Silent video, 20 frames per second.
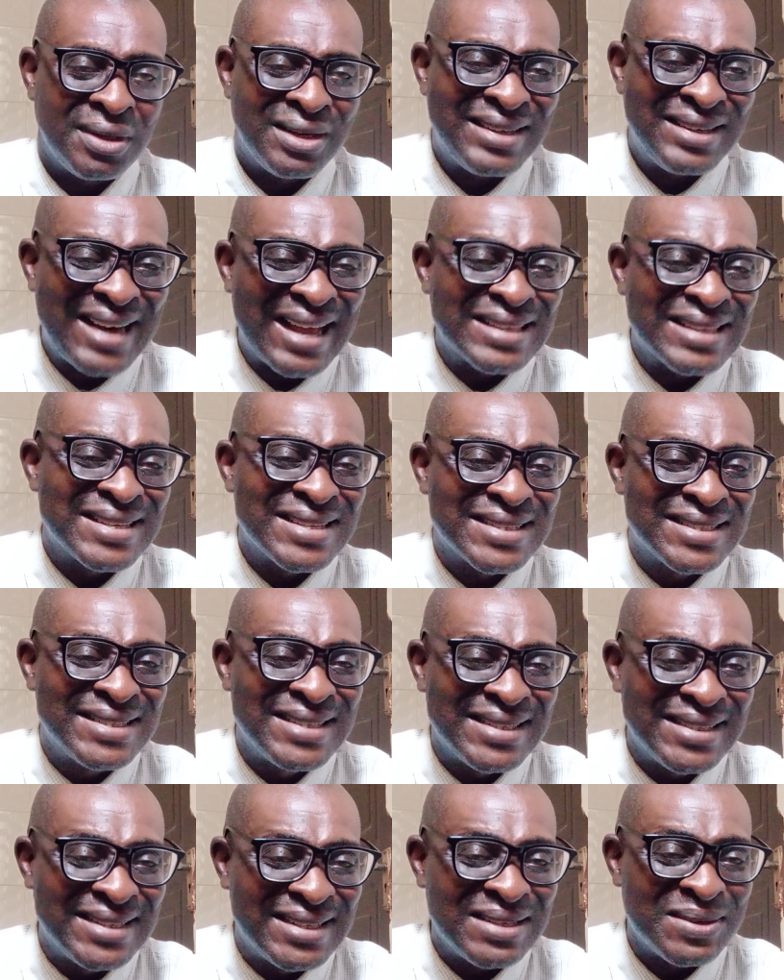That is
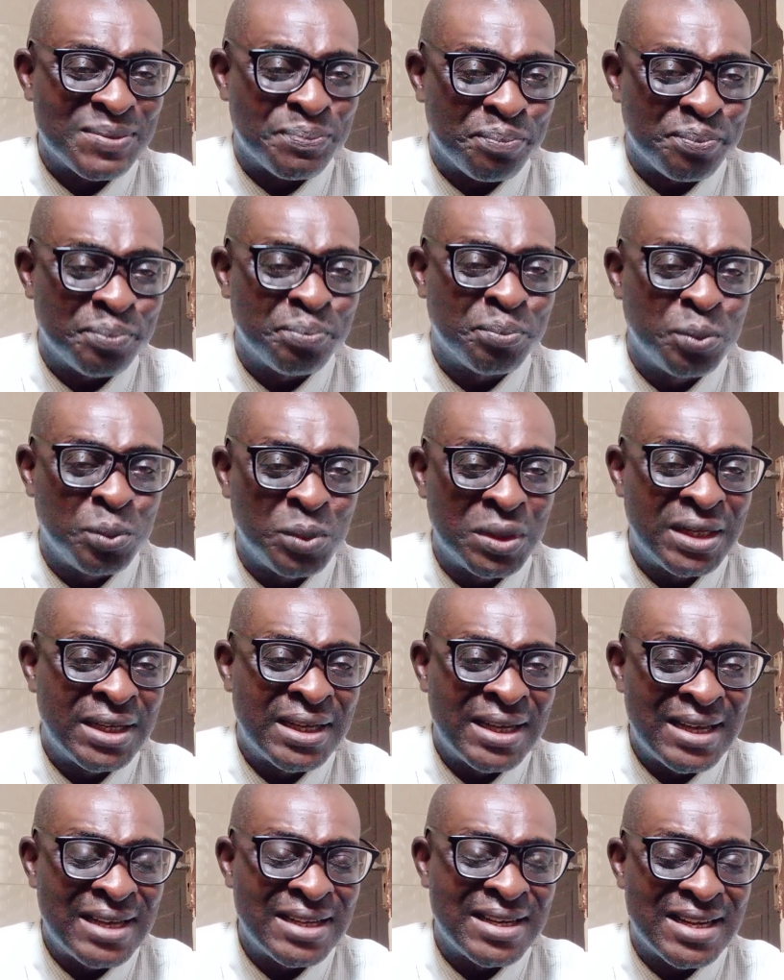
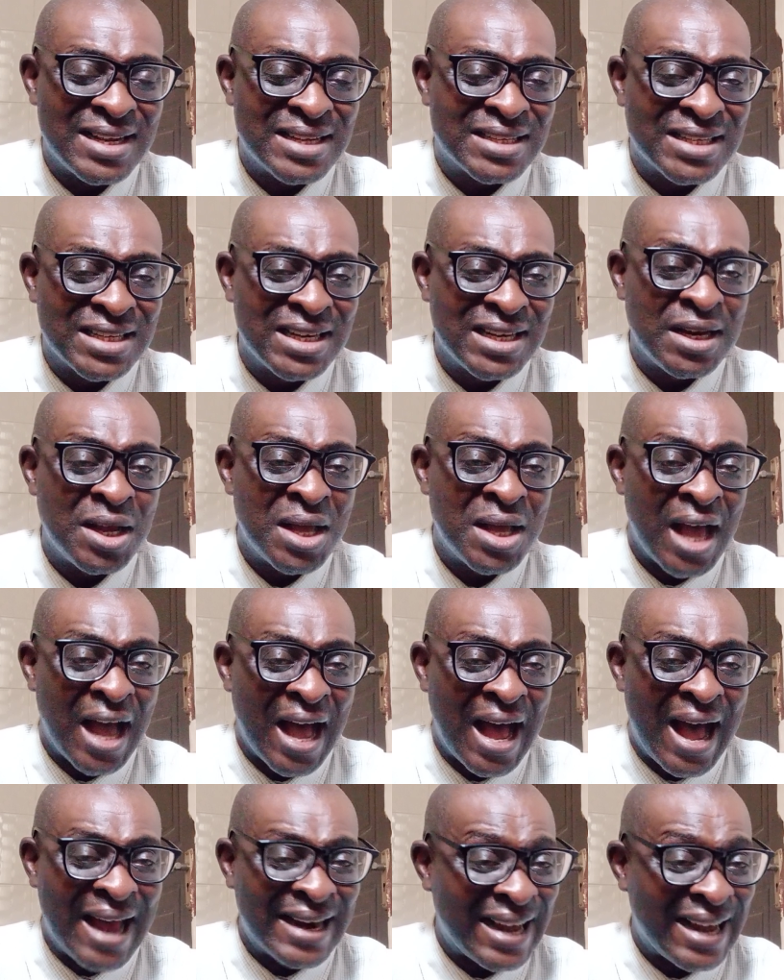
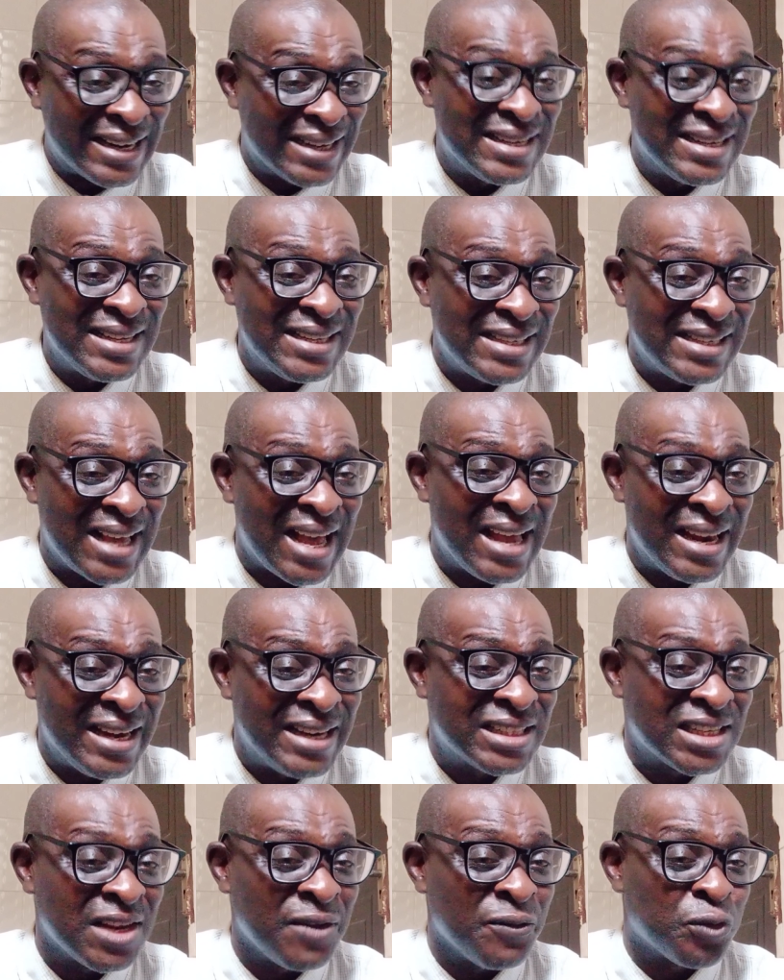and I didn't hear
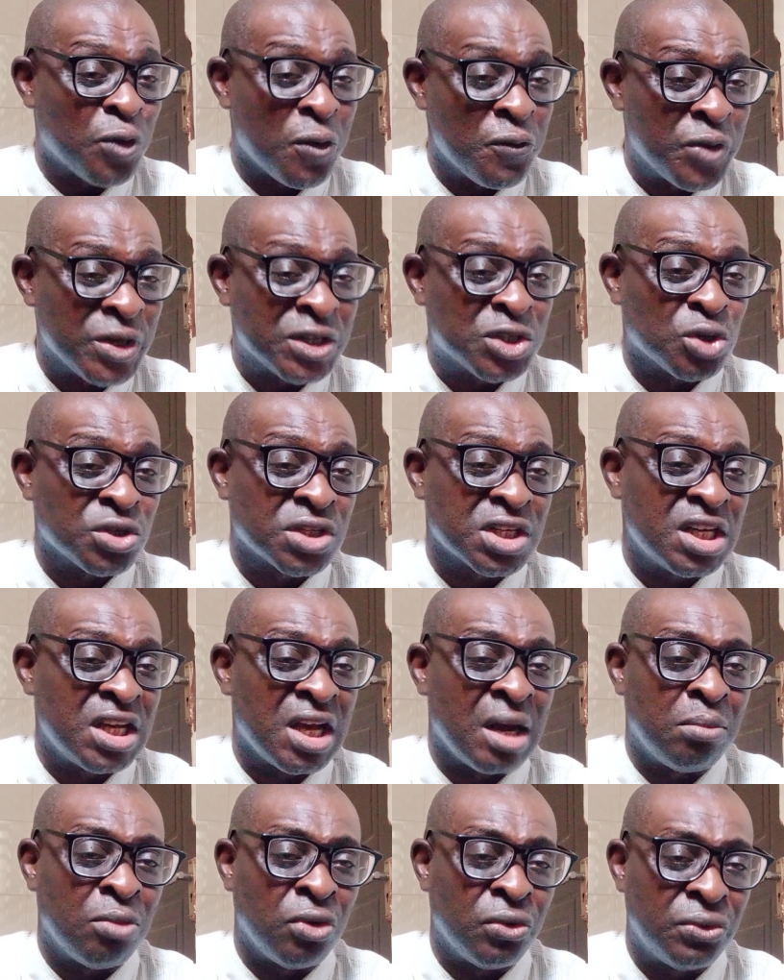anything from Festus
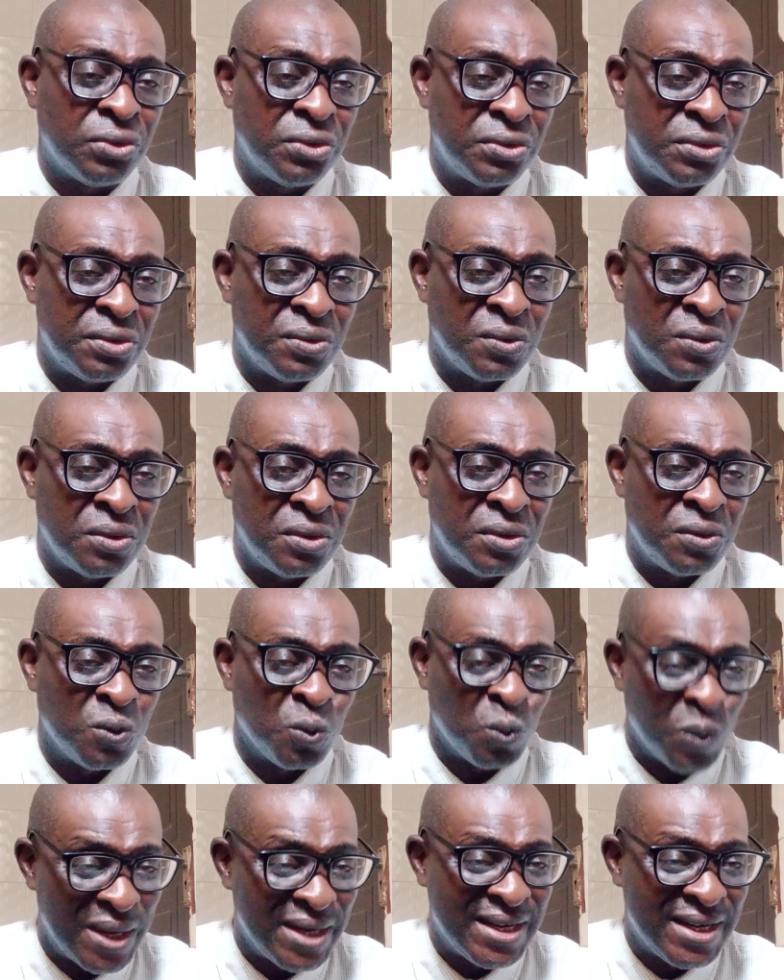Keyamo
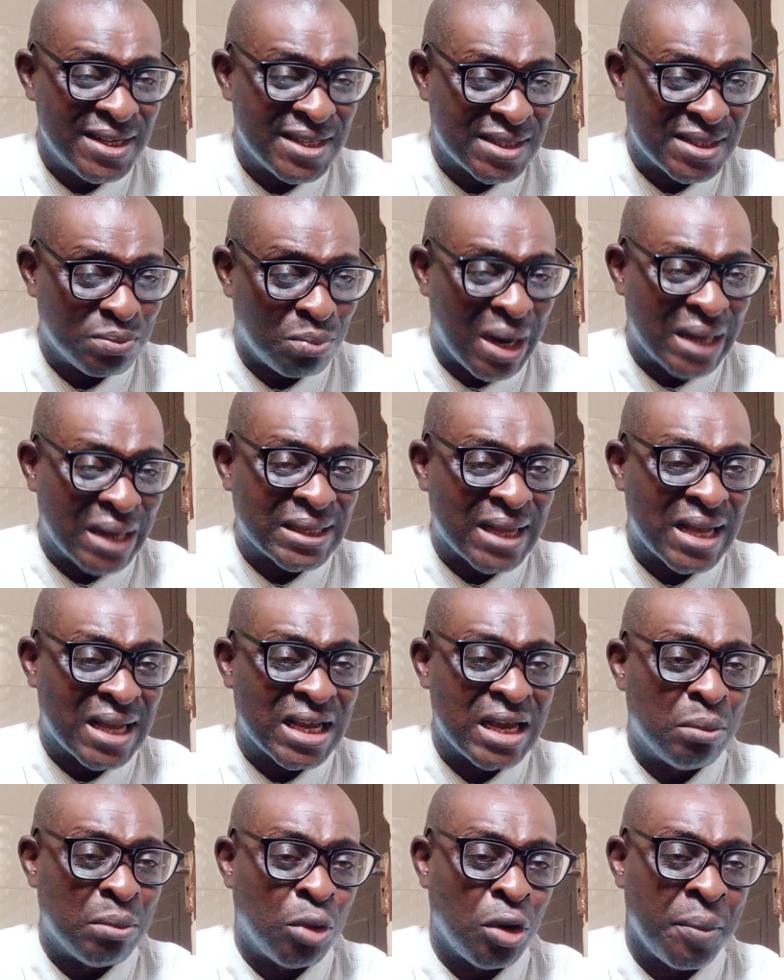when this matter
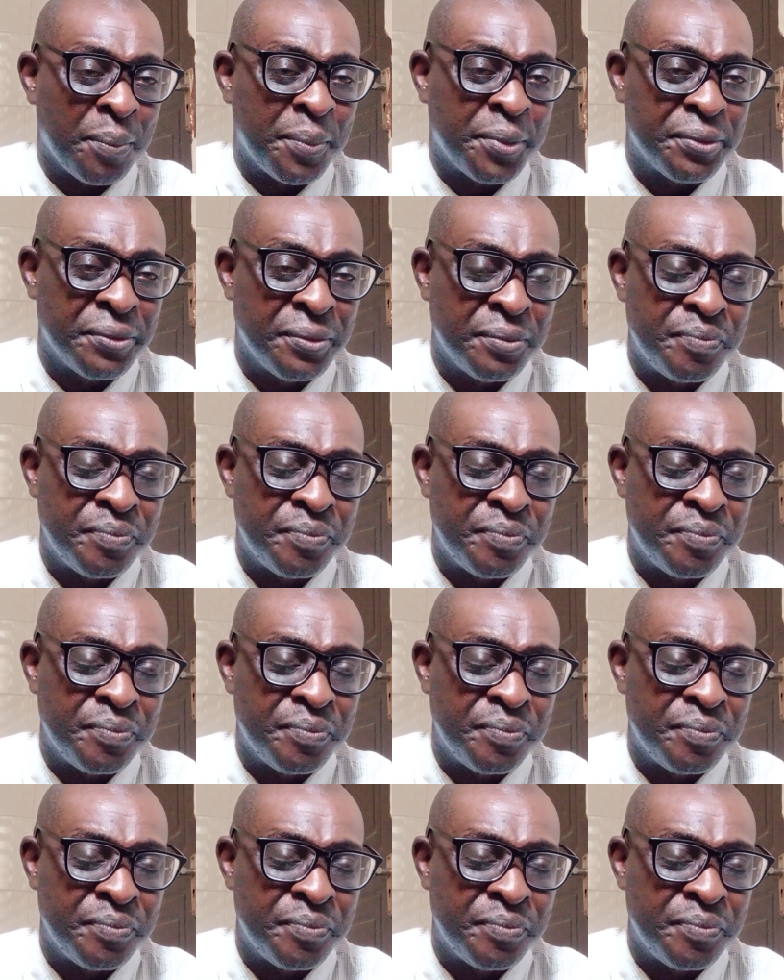came up.